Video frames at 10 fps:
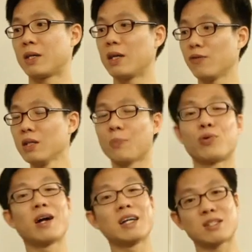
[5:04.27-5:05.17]
given the
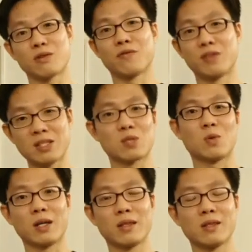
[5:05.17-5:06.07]
price of this
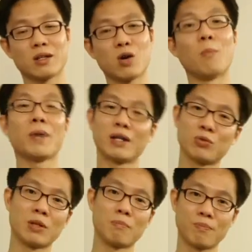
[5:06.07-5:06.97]
one
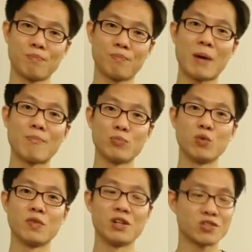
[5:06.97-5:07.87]
compared to the
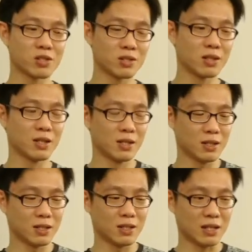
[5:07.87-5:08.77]
bamboo version,
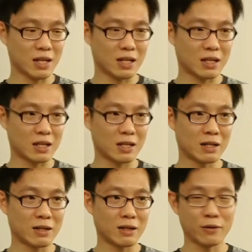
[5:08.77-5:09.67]

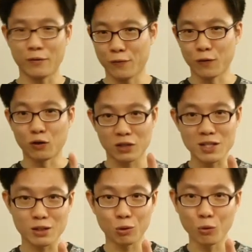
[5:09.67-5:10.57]
for
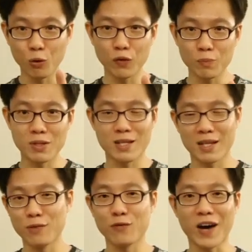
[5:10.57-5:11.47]
just 2 feet per
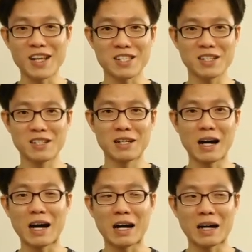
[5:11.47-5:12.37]
second
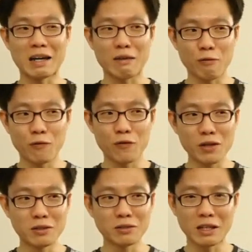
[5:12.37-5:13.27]
faster, I
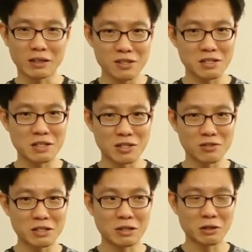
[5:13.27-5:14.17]
feel that this is
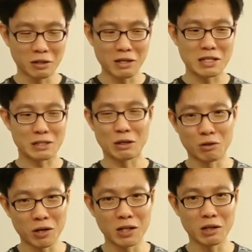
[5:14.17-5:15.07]
actually not as
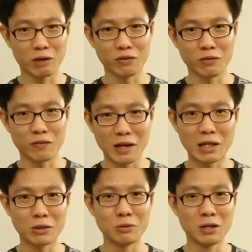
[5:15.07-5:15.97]
great of a
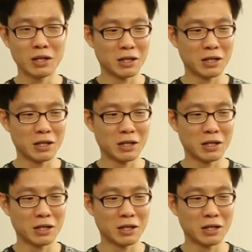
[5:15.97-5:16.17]
value.